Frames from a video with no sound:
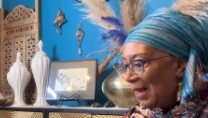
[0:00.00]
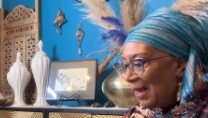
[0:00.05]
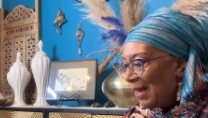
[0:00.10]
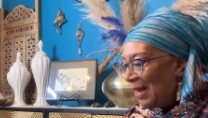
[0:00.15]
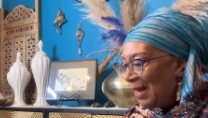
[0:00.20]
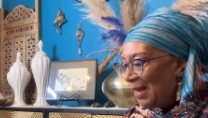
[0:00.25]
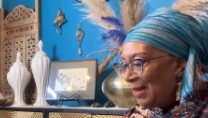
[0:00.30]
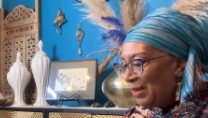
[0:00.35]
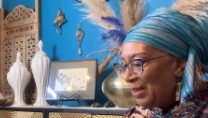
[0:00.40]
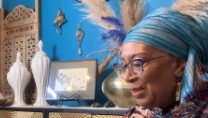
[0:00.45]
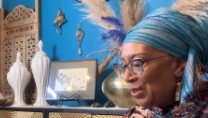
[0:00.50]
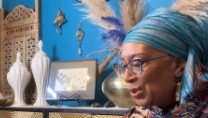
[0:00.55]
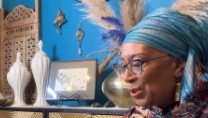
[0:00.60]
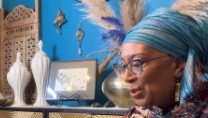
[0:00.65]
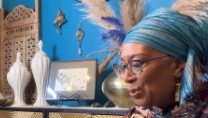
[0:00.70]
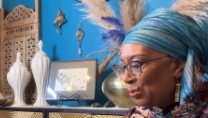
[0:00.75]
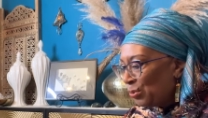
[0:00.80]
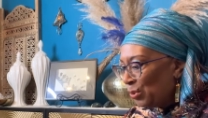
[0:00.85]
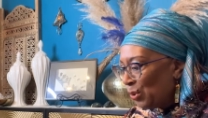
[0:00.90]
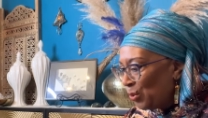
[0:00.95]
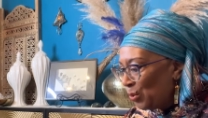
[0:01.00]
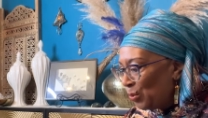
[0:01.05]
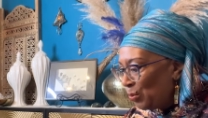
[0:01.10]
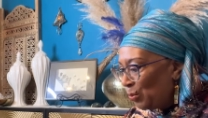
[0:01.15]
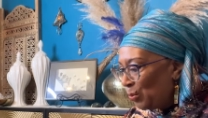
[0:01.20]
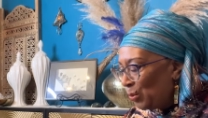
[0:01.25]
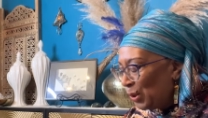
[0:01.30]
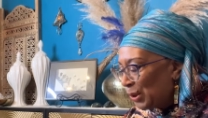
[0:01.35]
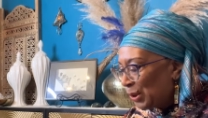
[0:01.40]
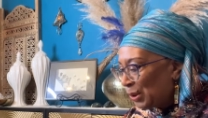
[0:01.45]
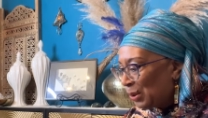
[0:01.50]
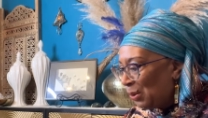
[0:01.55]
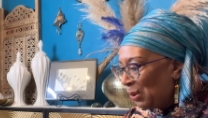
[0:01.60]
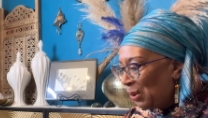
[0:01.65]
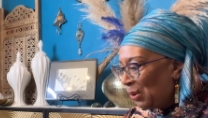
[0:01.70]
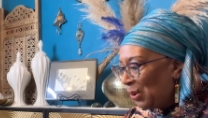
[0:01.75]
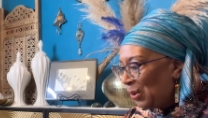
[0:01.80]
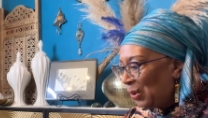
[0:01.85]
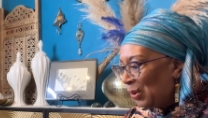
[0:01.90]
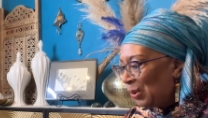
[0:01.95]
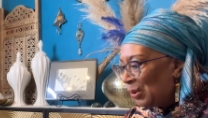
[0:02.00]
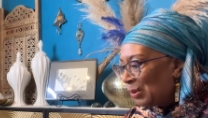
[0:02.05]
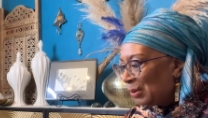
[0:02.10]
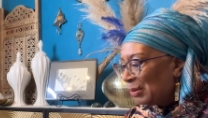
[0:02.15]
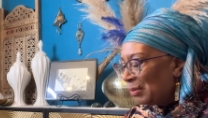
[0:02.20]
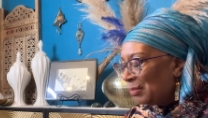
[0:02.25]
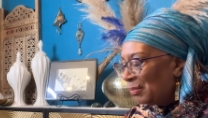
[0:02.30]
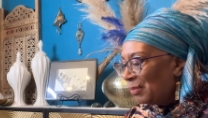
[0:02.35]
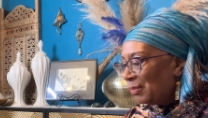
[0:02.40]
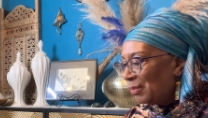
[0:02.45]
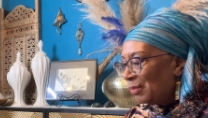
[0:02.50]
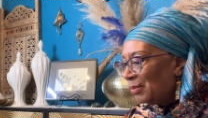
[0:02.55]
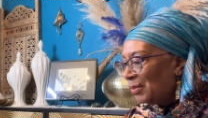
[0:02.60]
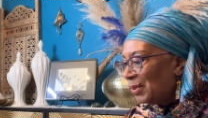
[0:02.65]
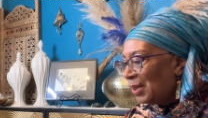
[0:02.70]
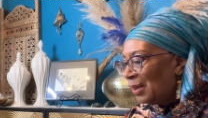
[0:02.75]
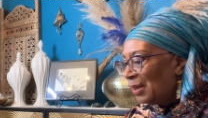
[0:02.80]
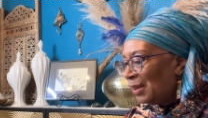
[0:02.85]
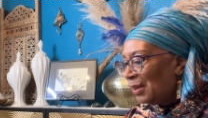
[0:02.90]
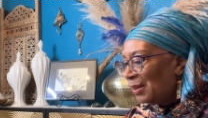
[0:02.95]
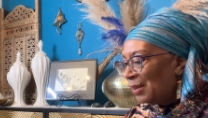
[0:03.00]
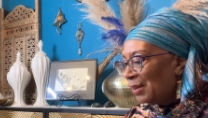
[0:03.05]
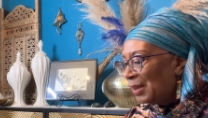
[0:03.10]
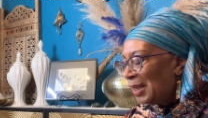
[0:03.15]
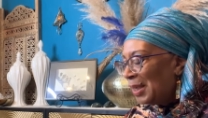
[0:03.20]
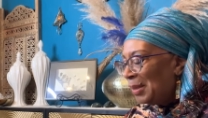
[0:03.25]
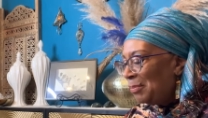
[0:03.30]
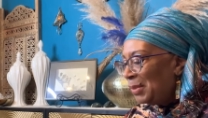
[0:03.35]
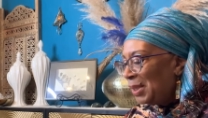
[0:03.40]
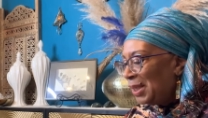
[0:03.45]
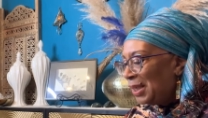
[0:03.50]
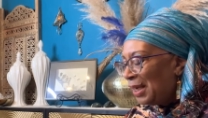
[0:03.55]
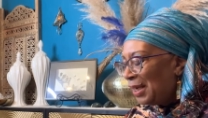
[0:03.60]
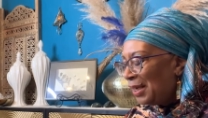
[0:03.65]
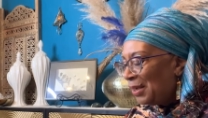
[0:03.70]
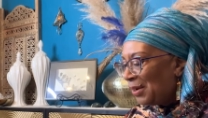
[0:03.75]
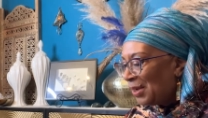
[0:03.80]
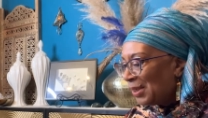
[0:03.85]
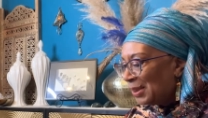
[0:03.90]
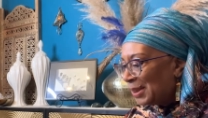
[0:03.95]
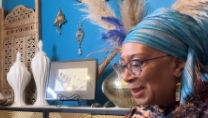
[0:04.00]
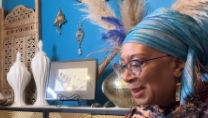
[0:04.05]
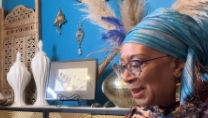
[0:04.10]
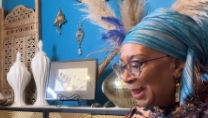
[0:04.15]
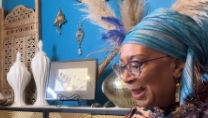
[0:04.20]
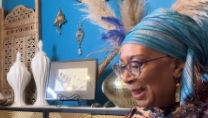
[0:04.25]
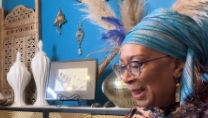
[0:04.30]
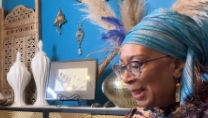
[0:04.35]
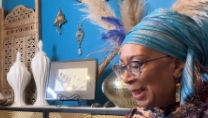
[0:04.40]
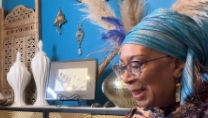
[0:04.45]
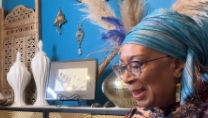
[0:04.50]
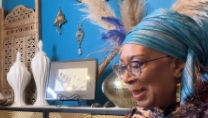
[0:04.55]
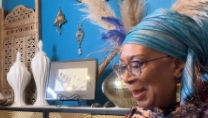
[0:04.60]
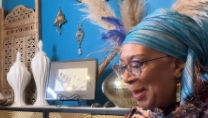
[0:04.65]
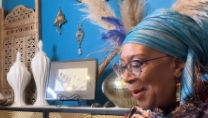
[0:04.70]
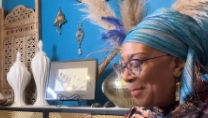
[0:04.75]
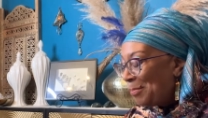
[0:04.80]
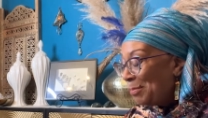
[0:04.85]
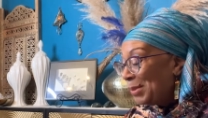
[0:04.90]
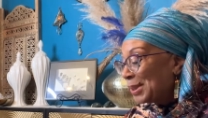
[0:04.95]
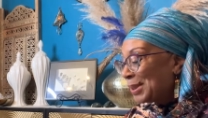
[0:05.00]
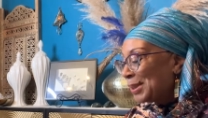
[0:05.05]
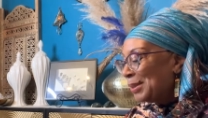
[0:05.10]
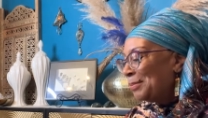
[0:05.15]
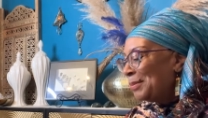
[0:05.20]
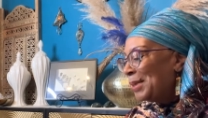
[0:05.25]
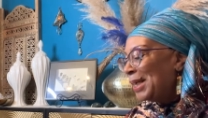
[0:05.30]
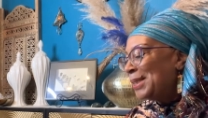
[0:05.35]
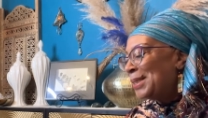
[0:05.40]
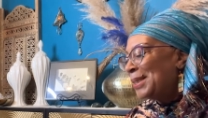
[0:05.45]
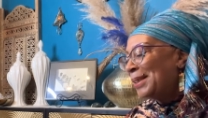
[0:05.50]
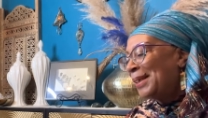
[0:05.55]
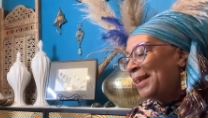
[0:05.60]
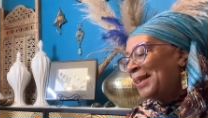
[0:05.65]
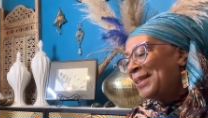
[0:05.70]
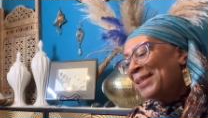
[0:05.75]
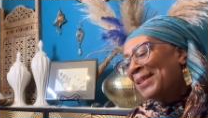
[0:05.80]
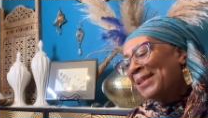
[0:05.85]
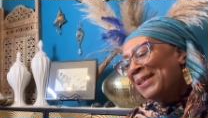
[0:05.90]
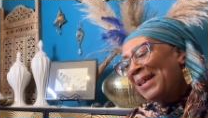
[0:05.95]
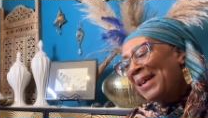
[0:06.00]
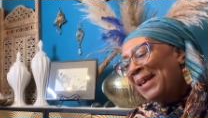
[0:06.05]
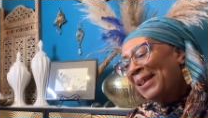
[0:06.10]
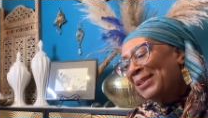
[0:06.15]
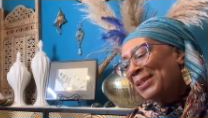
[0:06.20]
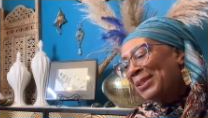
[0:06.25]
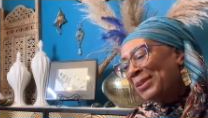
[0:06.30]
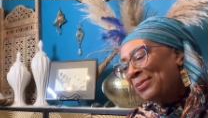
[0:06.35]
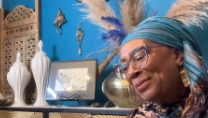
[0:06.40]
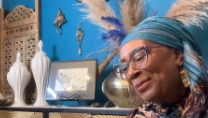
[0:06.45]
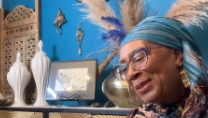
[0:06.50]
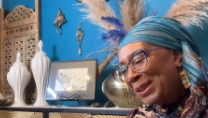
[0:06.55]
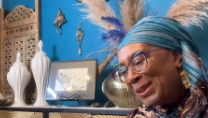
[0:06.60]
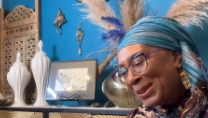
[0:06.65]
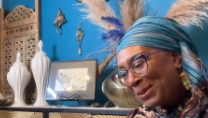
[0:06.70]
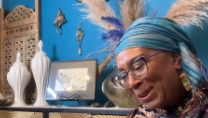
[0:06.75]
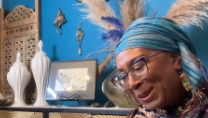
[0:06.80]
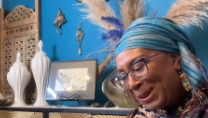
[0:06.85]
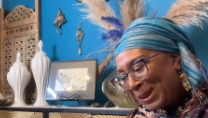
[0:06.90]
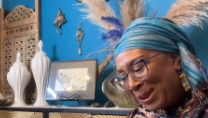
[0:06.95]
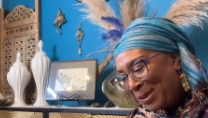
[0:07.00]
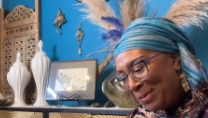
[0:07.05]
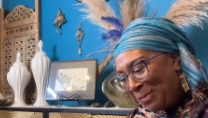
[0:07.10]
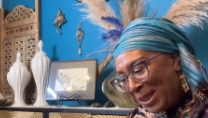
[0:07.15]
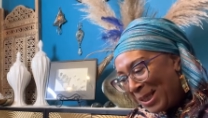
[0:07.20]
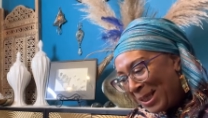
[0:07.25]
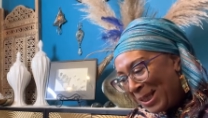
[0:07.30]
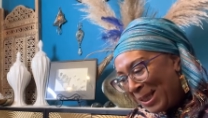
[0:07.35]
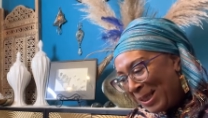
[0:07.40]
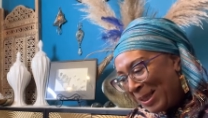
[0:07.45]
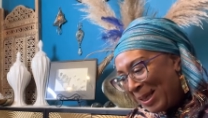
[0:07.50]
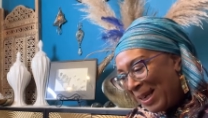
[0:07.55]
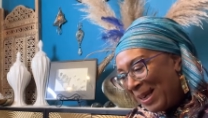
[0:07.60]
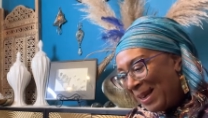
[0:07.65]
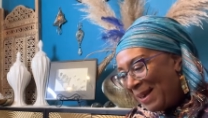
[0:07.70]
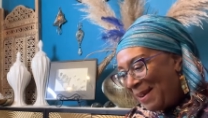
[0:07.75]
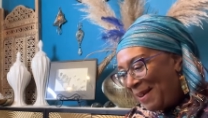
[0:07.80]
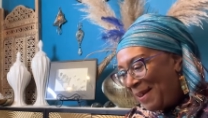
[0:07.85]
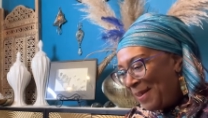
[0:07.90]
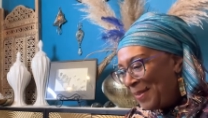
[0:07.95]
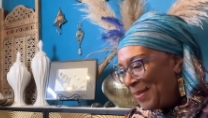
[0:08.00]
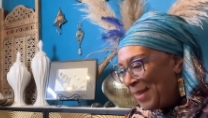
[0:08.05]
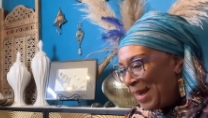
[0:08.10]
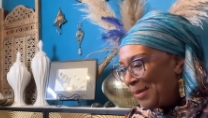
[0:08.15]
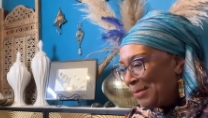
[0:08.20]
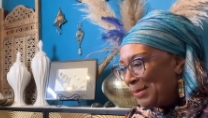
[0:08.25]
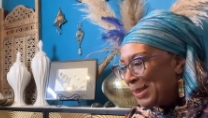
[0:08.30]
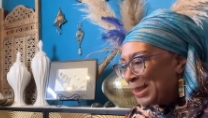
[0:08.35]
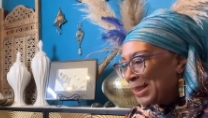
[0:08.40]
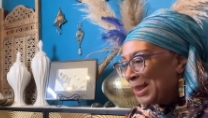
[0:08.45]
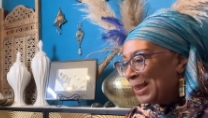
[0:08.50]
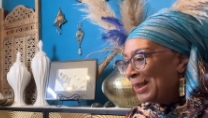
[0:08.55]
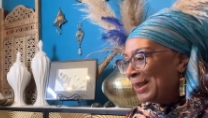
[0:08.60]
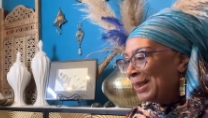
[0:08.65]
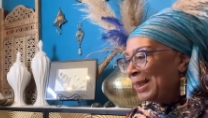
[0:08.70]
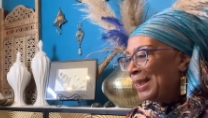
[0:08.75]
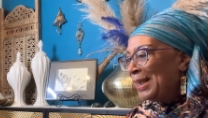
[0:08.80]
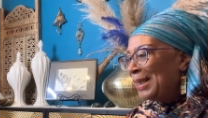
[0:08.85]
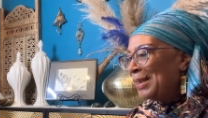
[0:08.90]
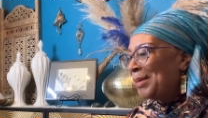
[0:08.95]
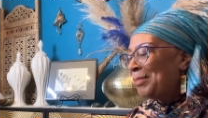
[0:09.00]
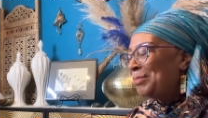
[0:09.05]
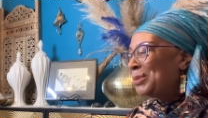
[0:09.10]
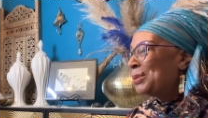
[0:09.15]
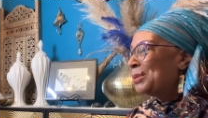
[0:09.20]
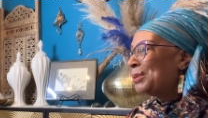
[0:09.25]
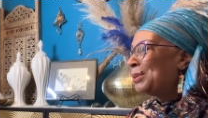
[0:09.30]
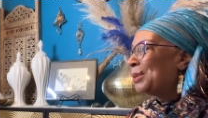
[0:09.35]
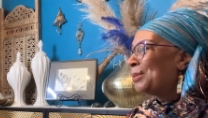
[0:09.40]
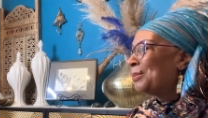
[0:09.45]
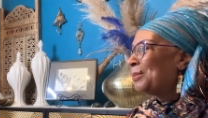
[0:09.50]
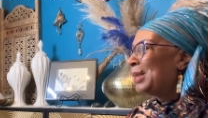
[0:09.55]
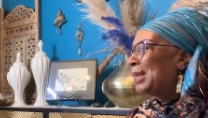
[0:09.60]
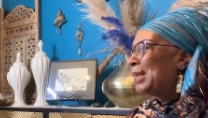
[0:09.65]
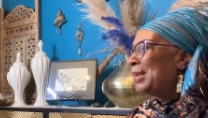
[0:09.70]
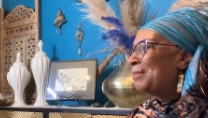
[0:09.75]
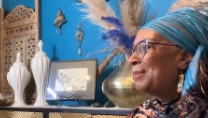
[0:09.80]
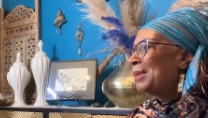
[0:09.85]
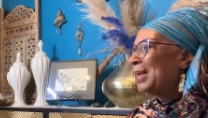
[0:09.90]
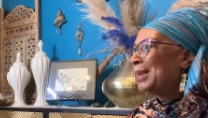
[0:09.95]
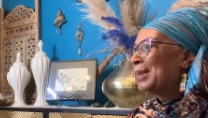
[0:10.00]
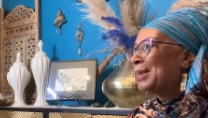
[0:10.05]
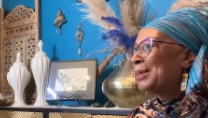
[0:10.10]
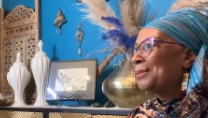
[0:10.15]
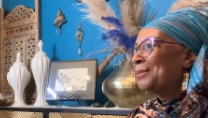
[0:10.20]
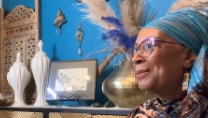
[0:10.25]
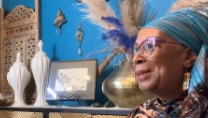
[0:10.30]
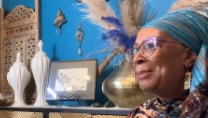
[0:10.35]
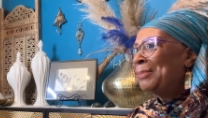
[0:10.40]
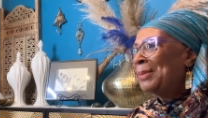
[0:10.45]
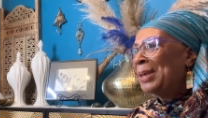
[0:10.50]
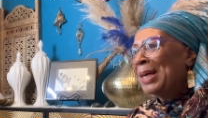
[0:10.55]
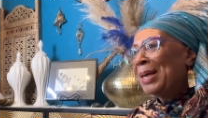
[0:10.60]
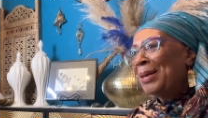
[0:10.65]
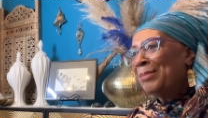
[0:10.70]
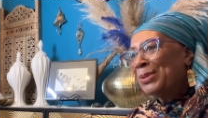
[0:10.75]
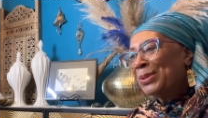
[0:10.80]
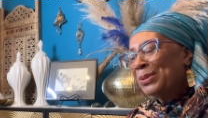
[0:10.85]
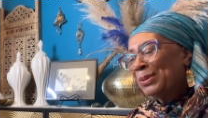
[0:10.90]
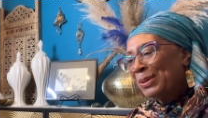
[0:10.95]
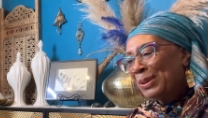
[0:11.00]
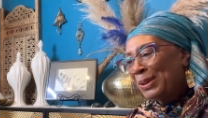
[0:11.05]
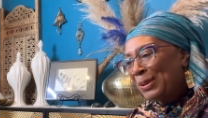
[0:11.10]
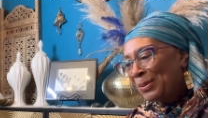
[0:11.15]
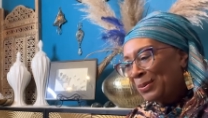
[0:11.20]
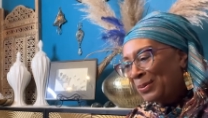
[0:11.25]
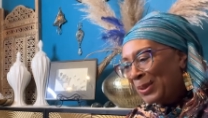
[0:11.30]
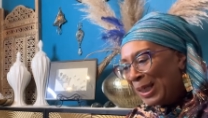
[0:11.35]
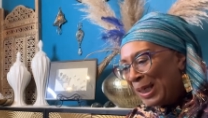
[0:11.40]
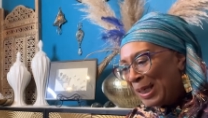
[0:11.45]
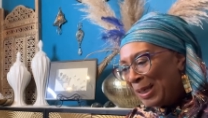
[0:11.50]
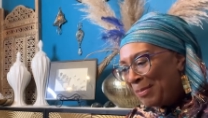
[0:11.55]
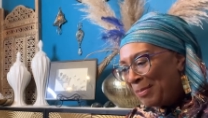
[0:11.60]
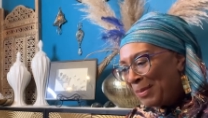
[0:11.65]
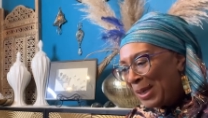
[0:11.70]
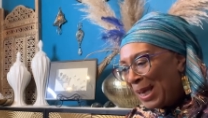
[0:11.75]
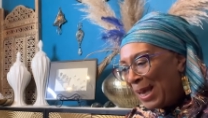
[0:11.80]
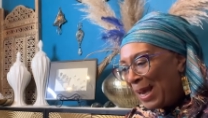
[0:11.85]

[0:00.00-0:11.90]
and this group was called uh, mearc muslim education action resource committee mm-hmm. and that was aliyah abdul karim and karima abdul karim